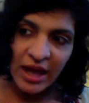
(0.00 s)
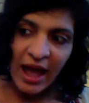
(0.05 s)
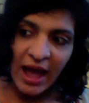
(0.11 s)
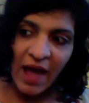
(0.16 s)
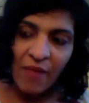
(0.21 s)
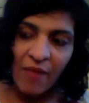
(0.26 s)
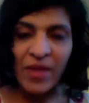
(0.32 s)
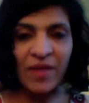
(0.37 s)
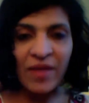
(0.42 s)

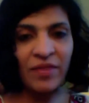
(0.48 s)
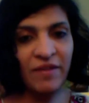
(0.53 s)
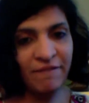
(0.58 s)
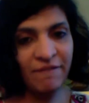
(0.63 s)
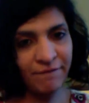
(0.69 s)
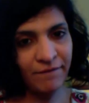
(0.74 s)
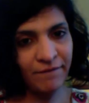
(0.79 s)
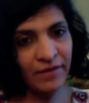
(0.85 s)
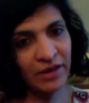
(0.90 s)
and then
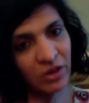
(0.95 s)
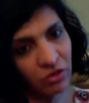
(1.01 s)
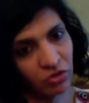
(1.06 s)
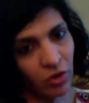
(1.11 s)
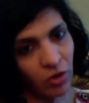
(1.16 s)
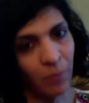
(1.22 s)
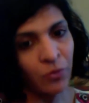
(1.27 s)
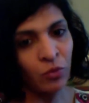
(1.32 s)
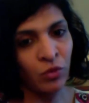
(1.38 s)
they
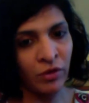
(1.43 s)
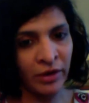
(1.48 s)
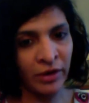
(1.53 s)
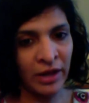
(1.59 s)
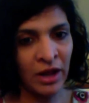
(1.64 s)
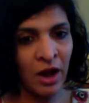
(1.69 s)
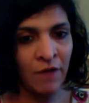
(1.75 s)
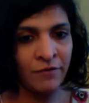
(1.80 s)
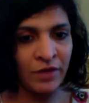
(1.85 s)
stopped
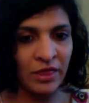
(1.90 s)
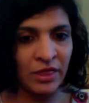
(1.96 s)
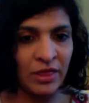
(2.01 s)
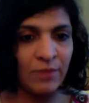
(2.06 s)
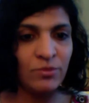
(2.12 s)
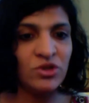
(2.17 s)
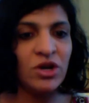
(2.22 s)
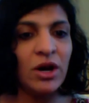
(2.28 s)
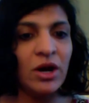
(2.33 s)
working after
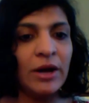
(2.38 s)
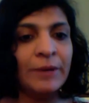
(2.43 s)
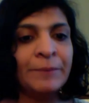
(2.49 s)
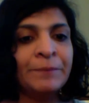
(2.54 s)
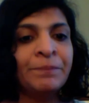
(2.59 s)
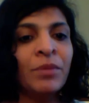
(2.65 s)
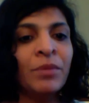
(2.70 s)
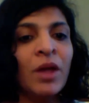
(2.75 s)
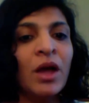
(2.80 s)
some time.